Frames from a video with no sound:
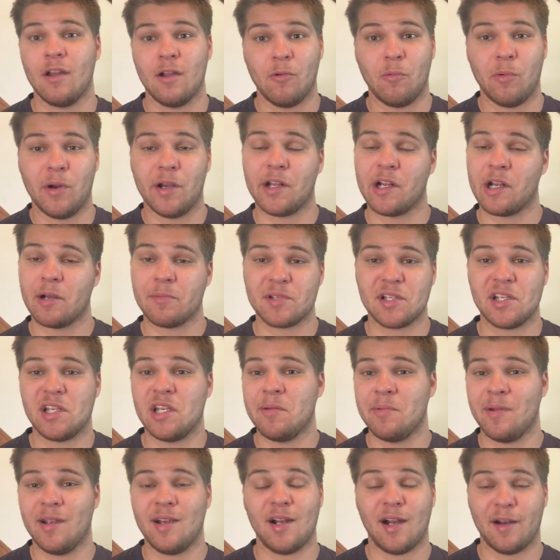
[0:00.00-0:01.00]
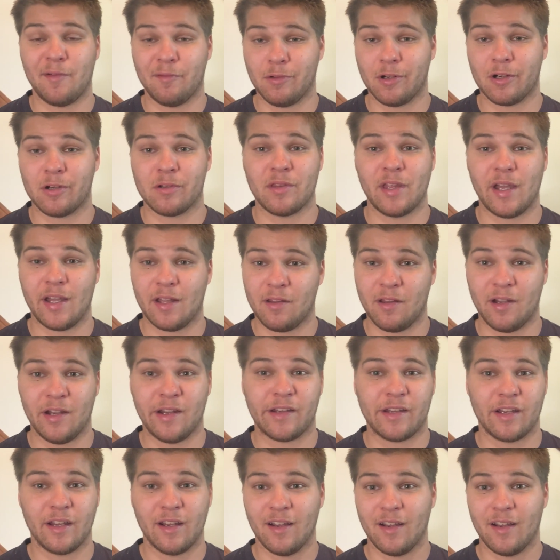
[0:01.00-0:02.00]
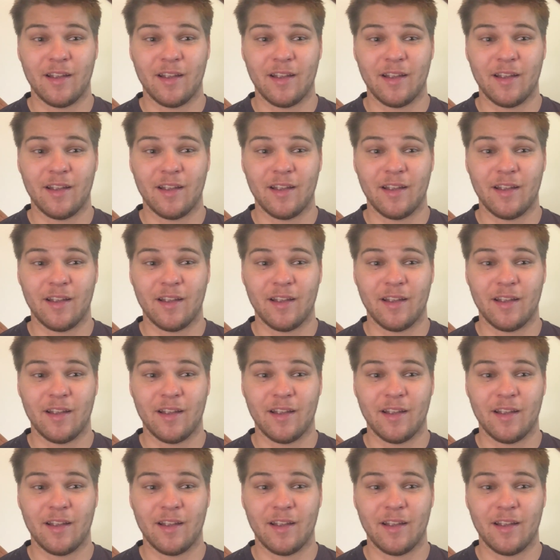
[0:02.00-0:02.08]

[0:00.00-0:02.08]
when it comes to eBay, I've learned that like